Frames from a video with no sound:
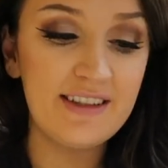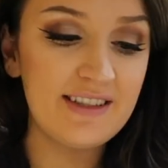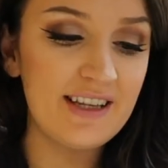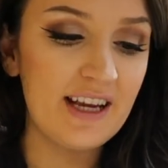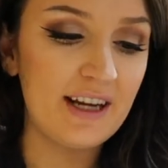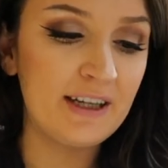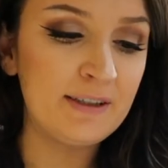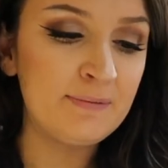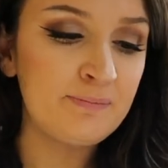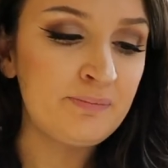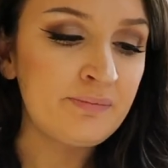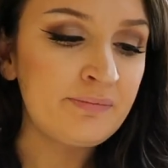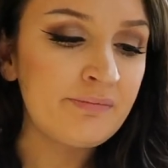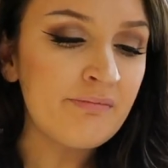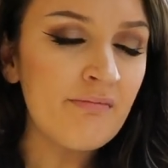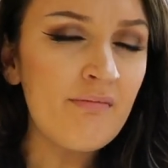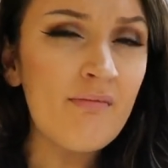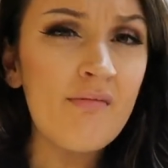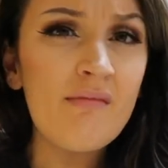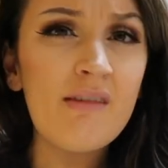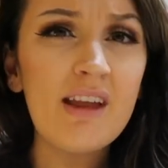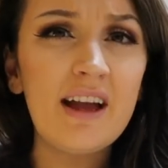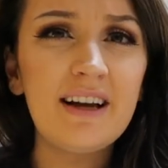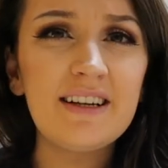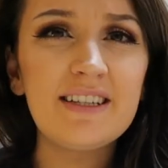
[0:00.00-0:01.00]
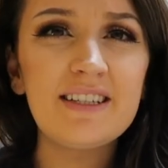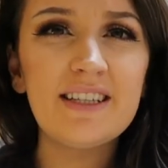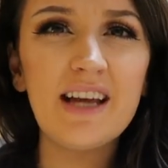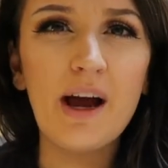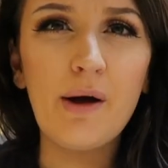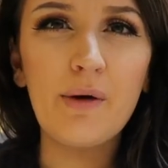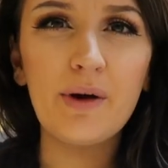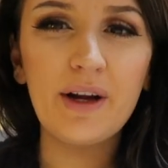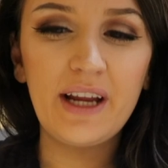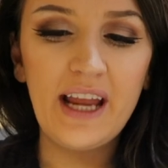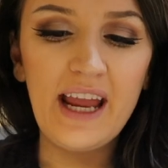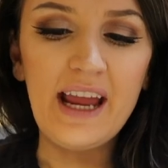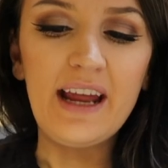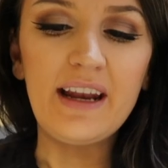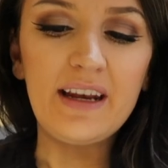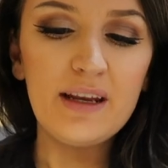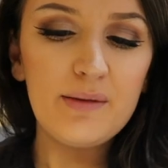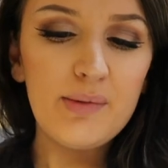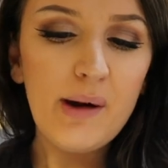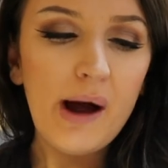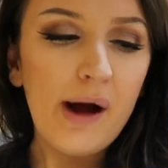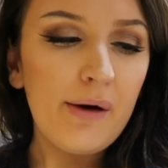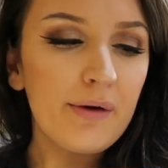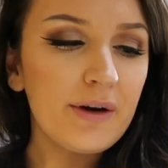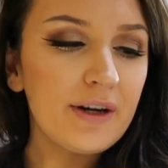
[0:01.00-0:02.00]
It's like sour
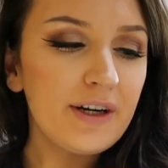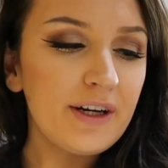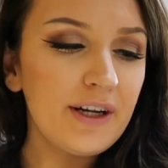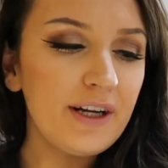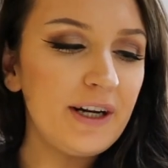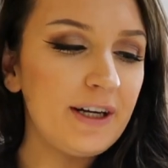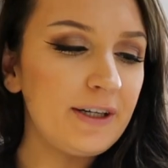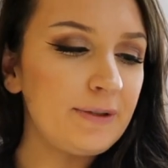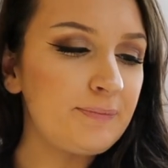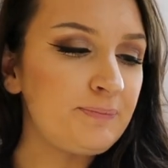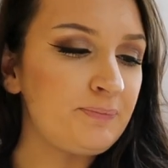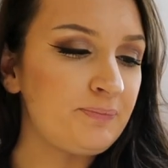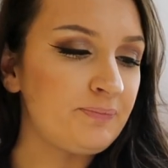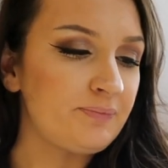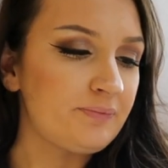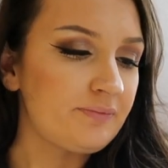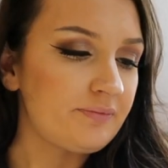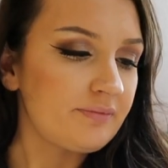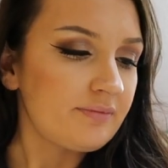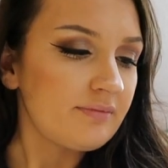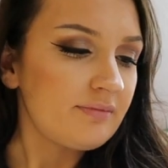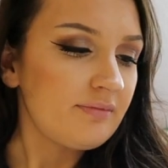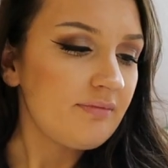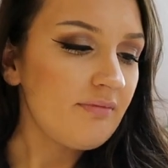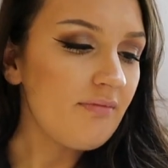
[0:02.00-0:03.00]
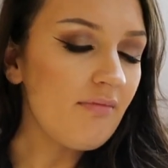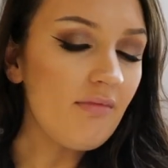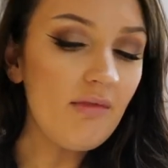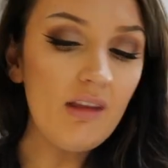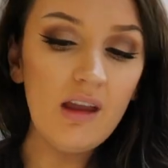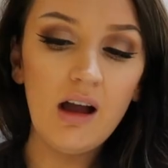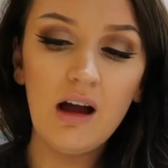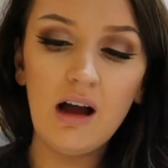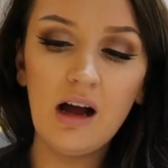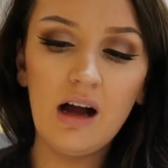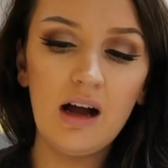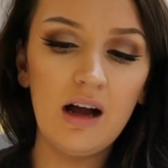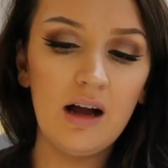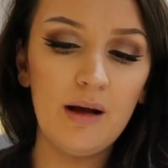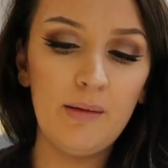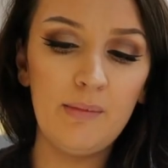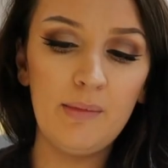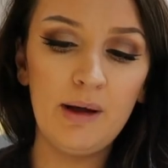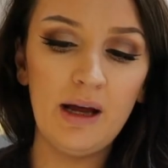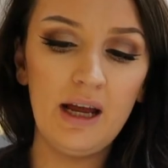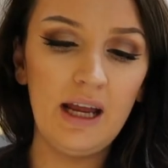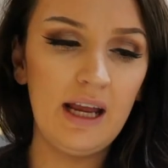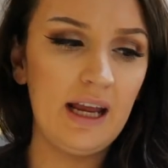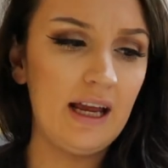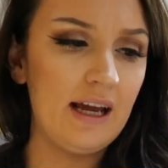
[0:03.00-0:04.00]
candy powder, you know?
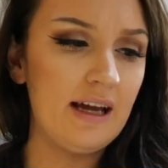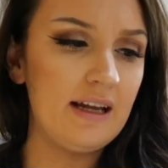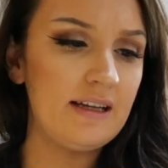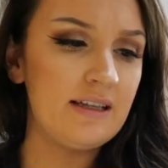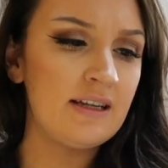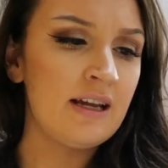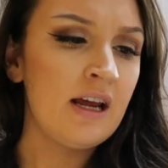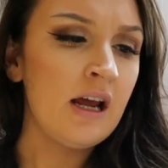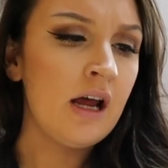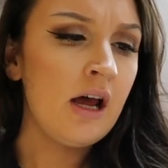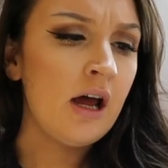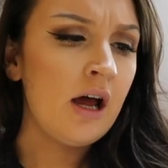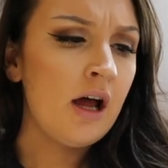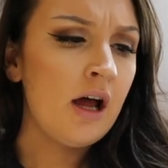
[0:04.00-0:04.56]
And